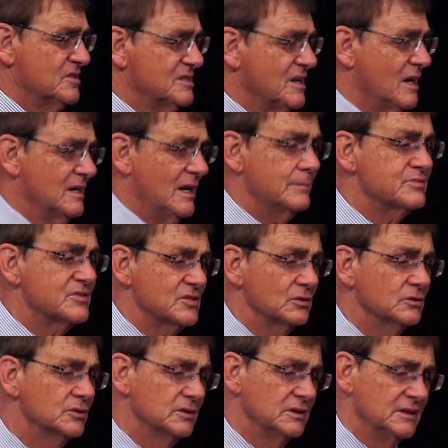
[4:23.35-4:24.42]
has done
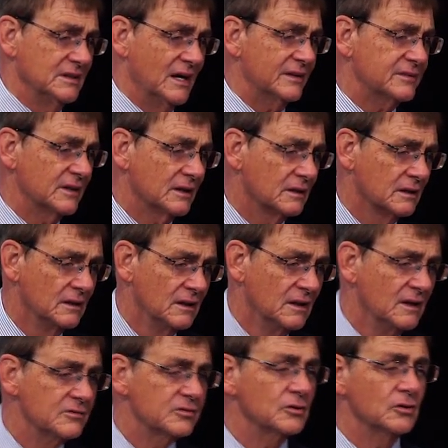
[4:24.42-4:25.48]
absolutely nothing
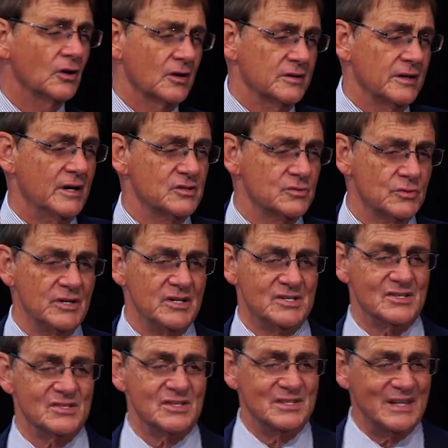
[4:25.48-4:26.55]
for a lot of those reasons.